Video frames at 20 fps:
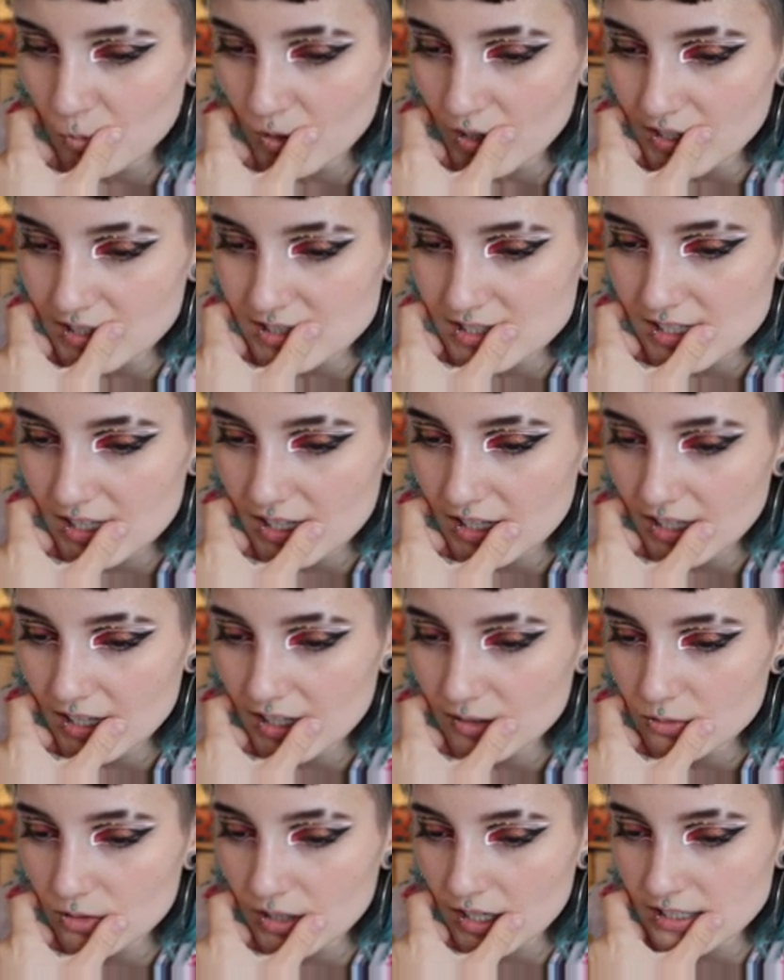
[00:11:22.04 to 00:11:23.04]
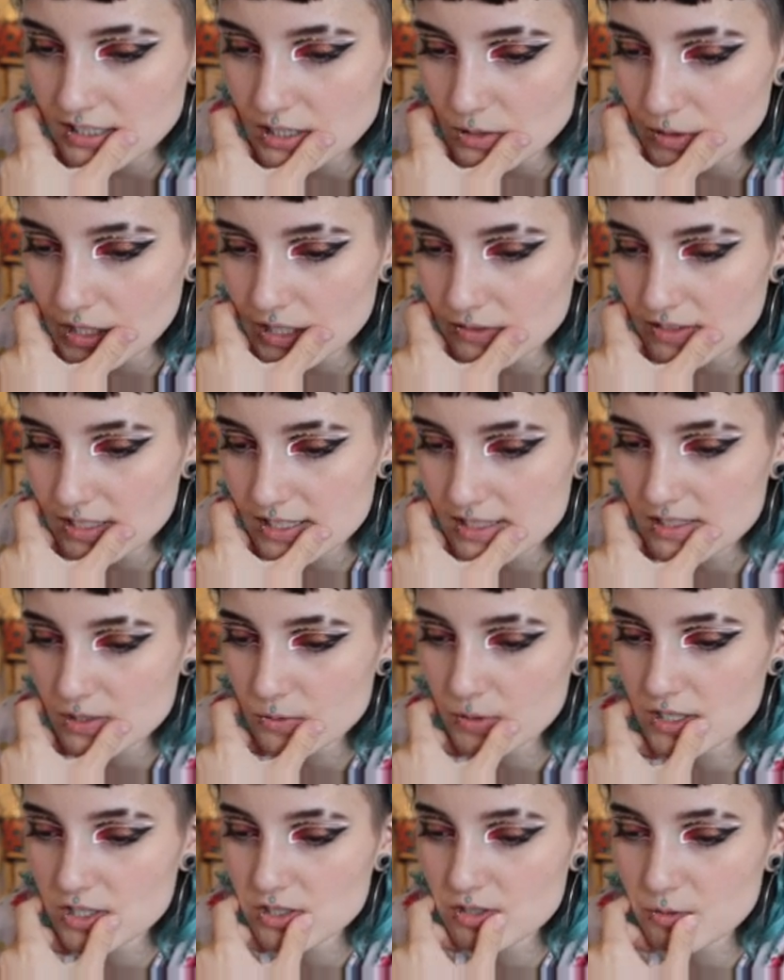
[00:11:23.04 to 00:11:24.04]
what? Eddie Raven isn't
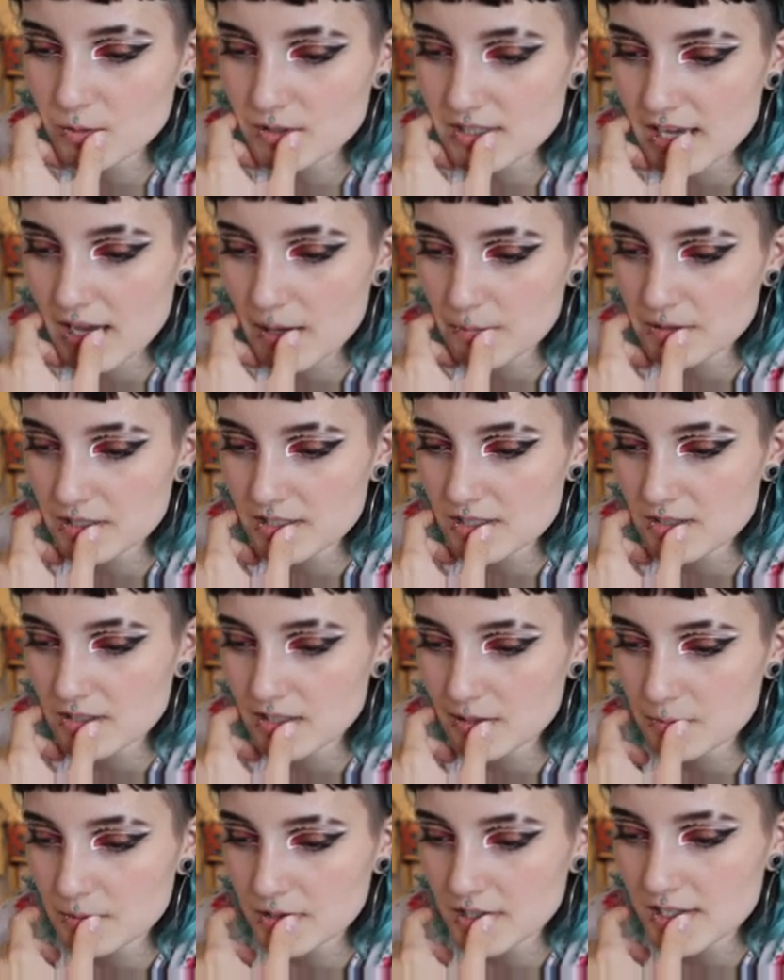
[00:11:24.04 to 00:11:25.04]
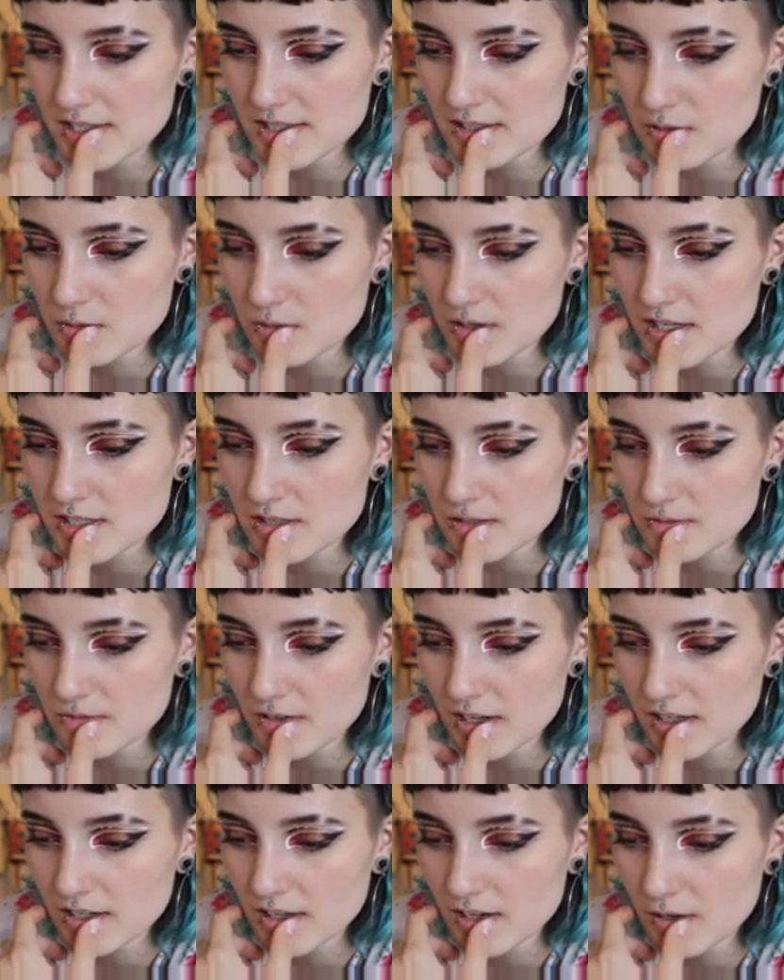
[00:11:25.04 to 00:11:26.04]
quite sure what's happening to him, and he's in a race to
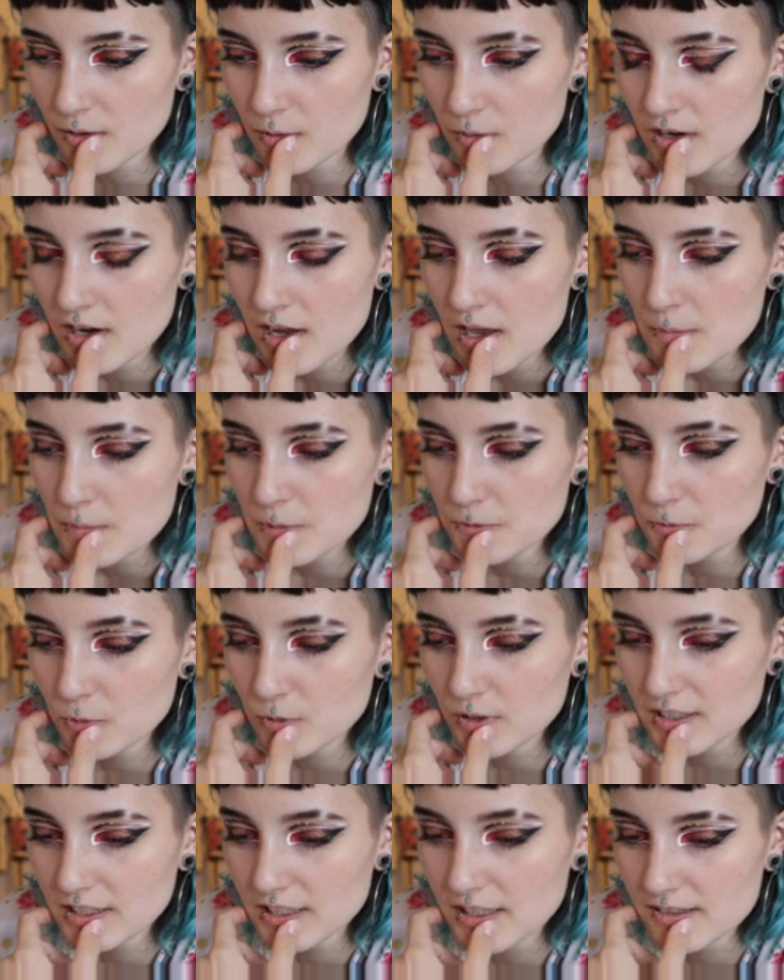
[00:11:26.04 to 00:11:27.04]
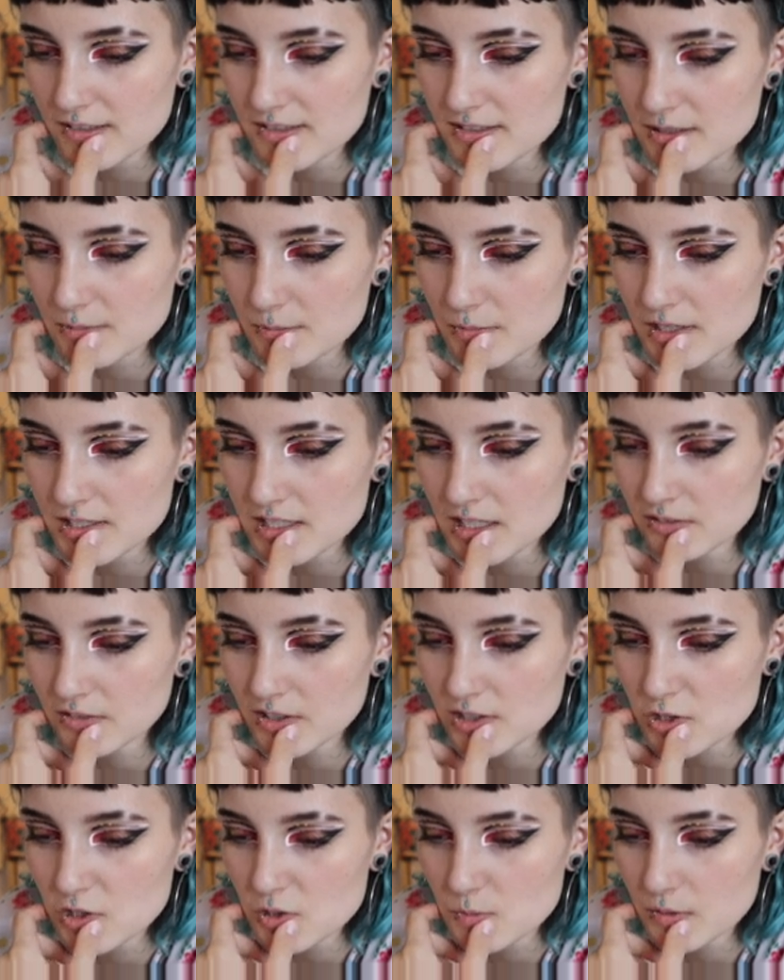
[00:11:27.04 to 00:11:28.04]
find out before it kills him. His
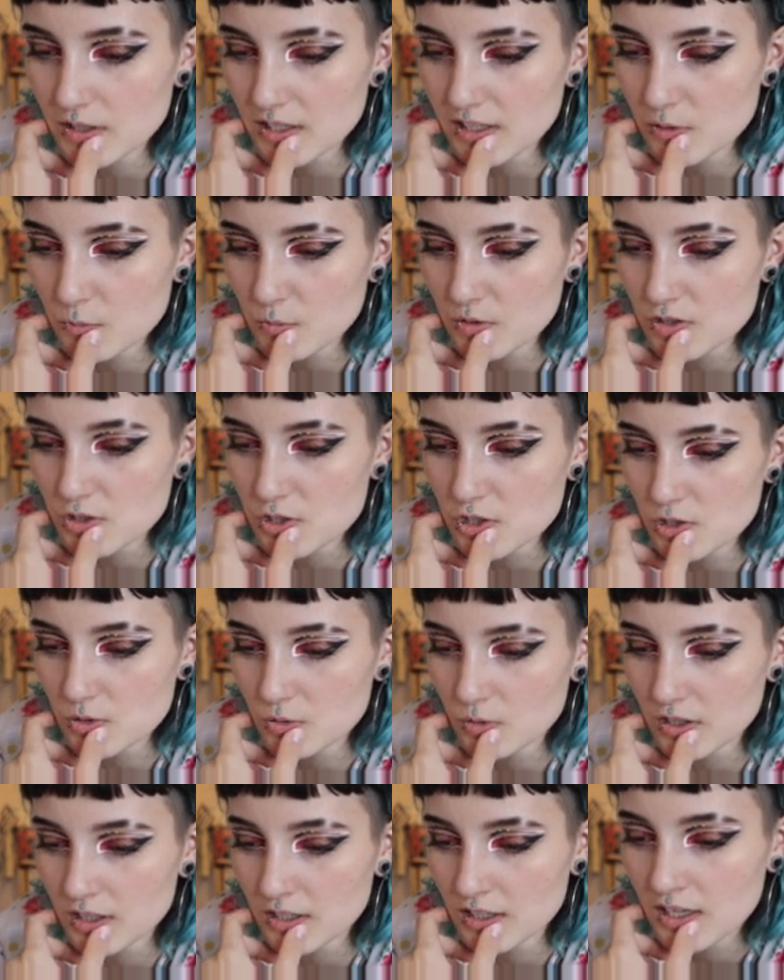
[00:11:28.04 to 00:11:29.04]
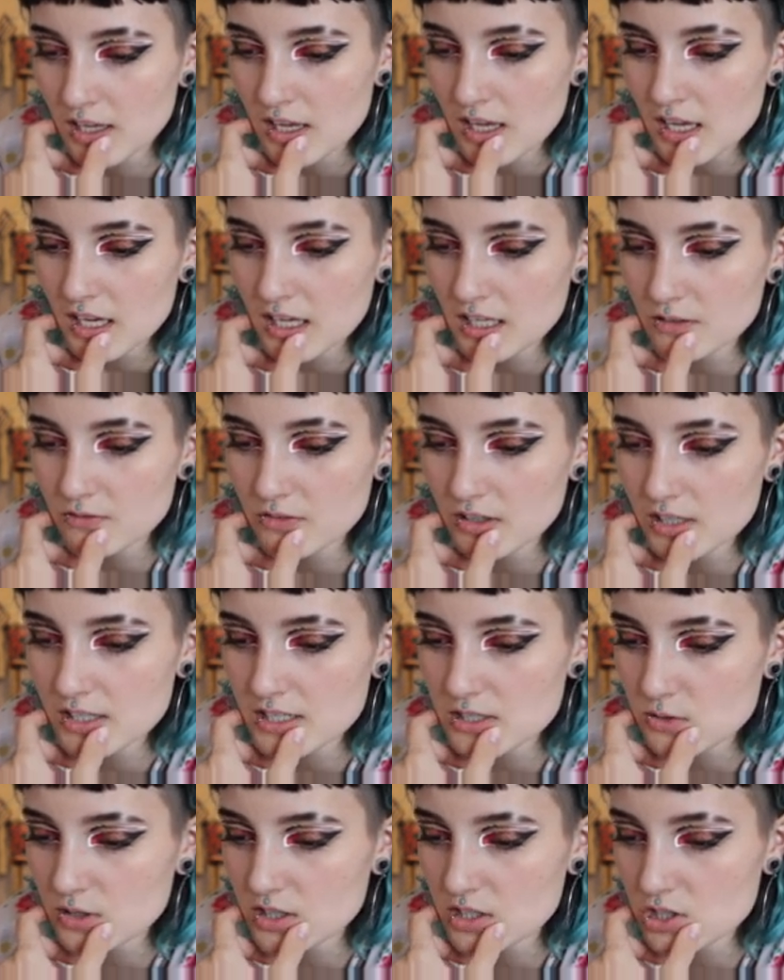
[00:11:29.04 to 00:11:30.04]
adventures begin with a shooting in a very
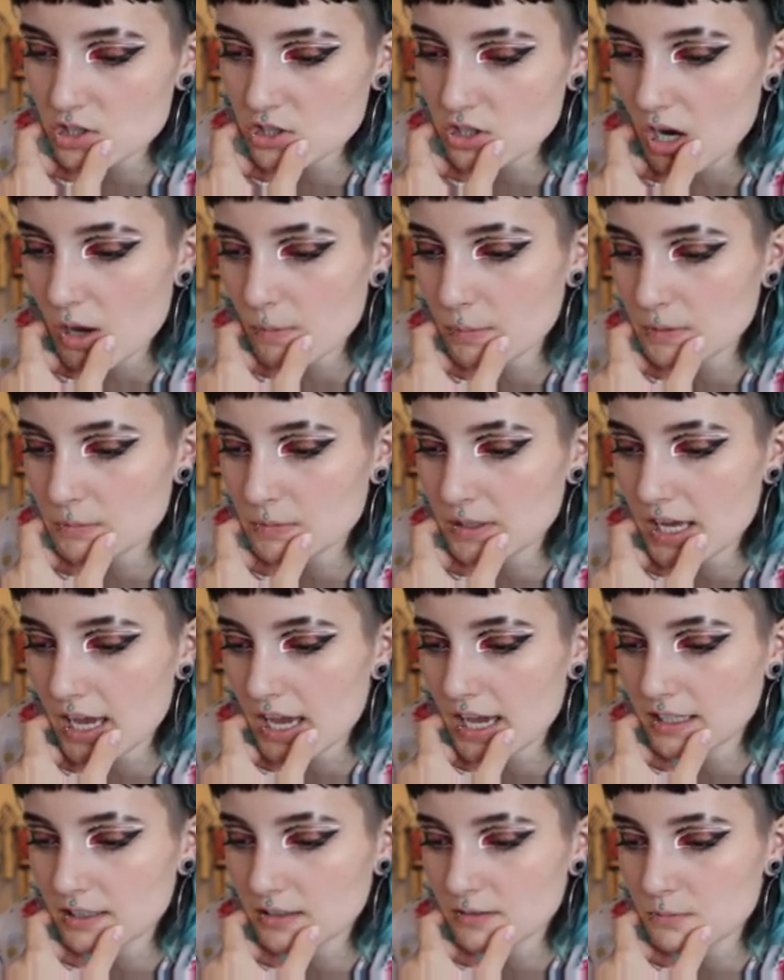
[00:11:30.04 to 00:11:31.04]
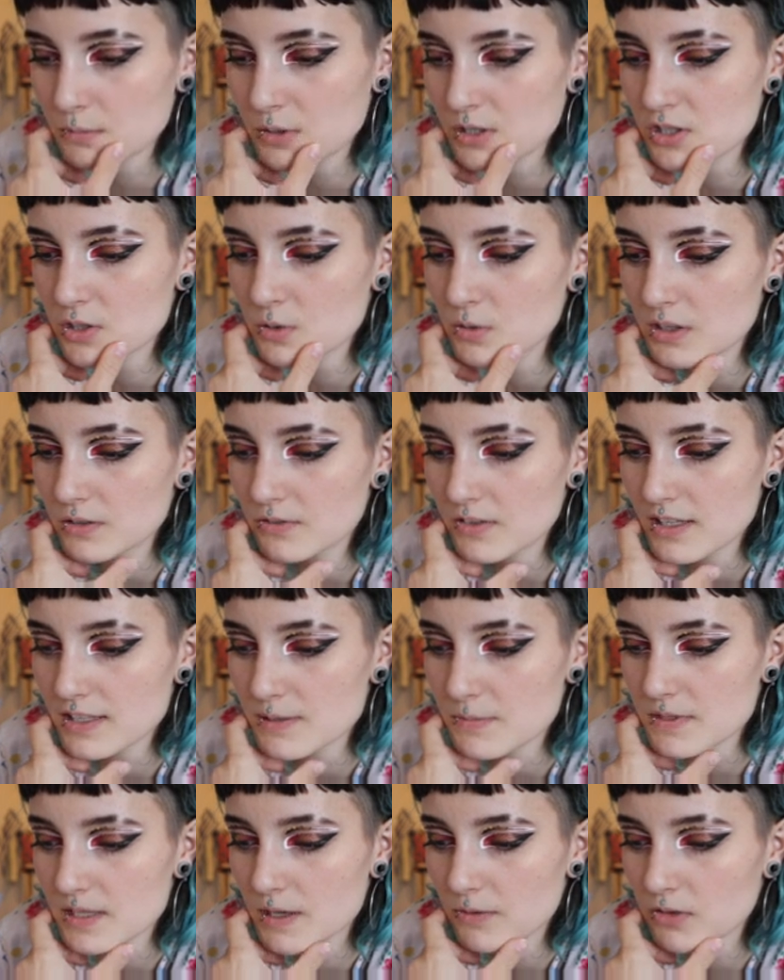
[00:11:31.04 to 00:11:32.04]
strange shop in Manhattan, but soon he finds
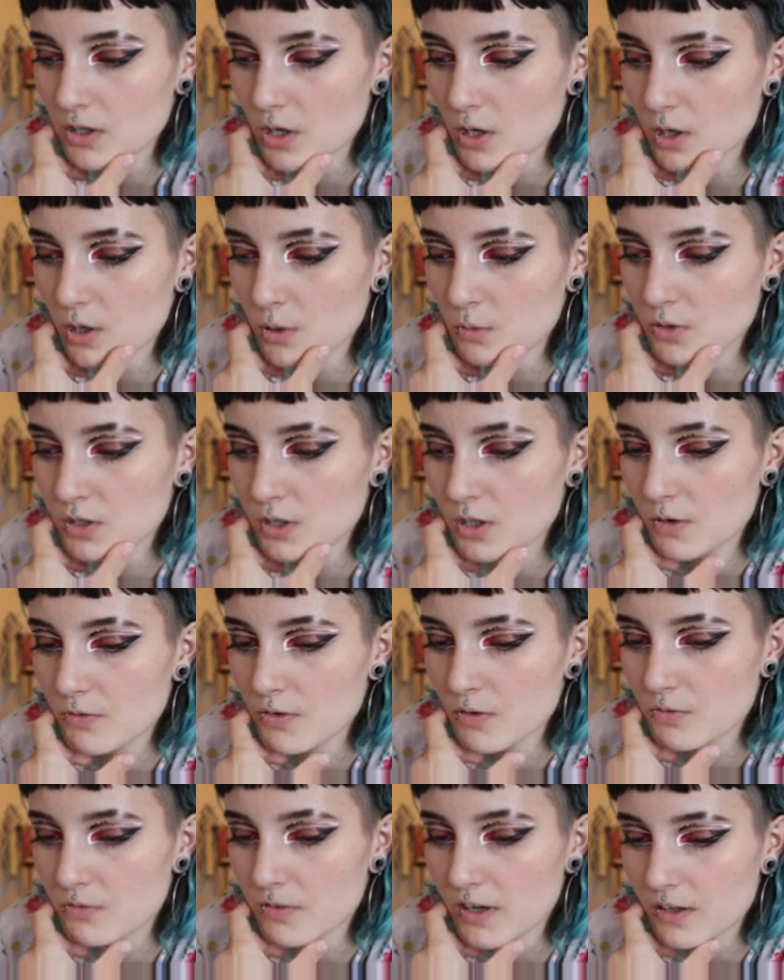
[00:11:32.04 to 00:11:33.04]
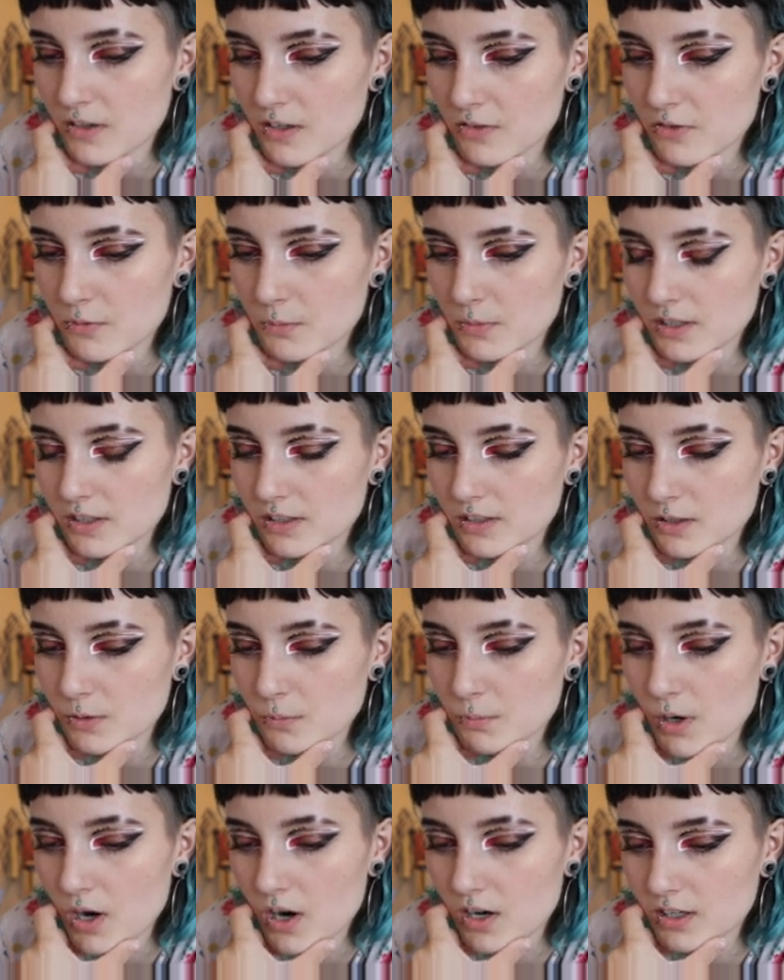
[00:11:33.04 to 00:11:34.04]
himself the owner of a very familiar
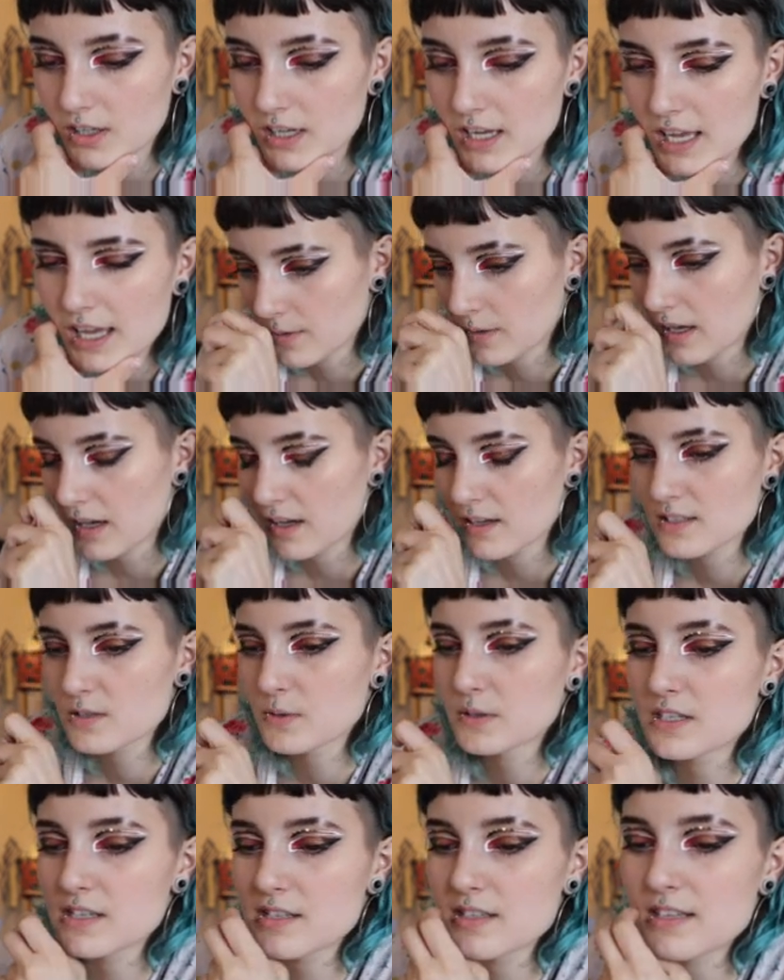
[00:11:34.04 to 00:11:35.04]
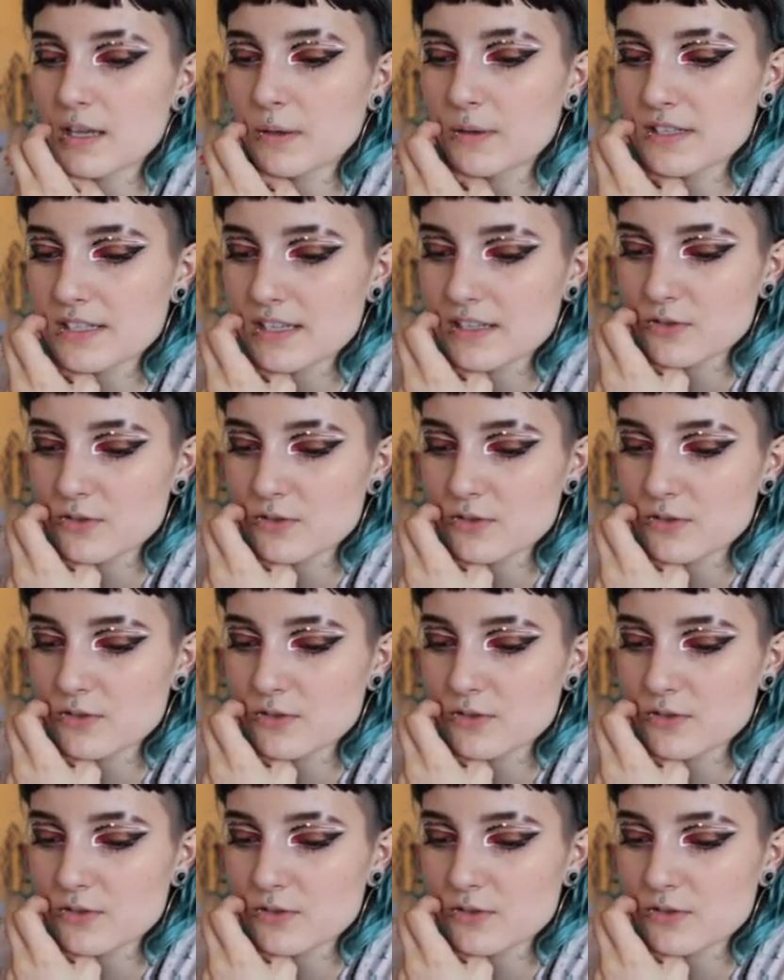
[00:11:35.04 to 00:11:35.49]
bar. Okay, so it doesn't sound as